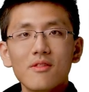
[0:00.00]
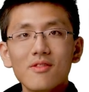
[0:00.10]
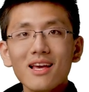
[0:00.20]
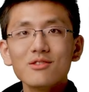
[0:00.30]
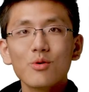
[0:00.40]

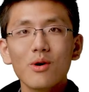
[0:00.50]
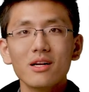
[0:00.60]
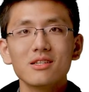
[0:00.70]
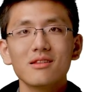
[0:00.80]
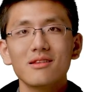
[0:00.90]
Thanks for
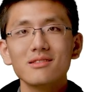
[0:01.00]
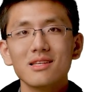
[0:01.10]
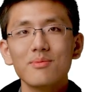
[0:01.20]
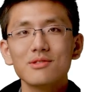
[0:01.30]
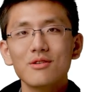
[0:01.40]
watching this
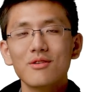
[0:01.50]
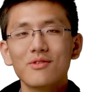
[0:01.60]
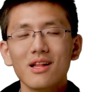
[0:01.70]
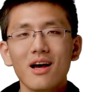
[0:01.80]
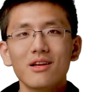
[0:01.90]
episode
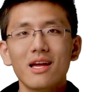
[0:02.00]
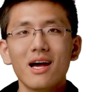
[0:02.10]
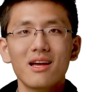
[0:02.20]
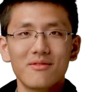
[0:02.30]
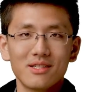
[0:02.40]
of Cloud
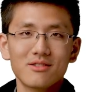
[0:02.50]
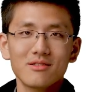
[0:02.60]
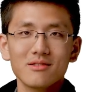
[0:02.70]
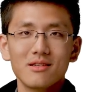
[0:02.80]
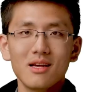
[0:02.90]
AI
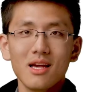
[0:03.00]
Adventures.